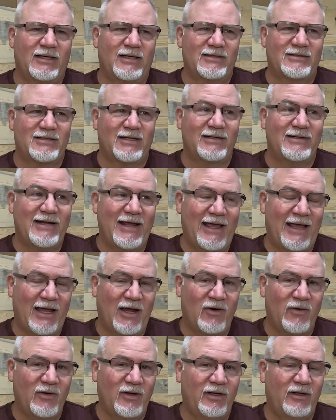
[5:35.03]
it's an
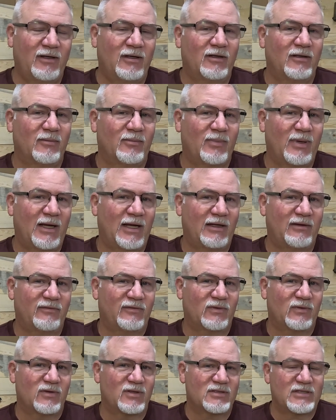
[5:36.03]
arid pine
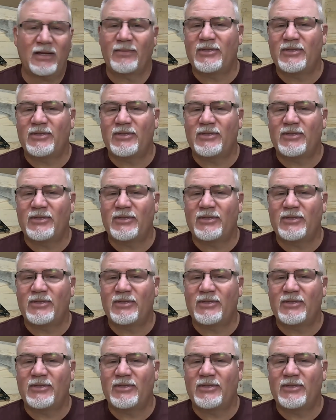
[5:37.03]
forest.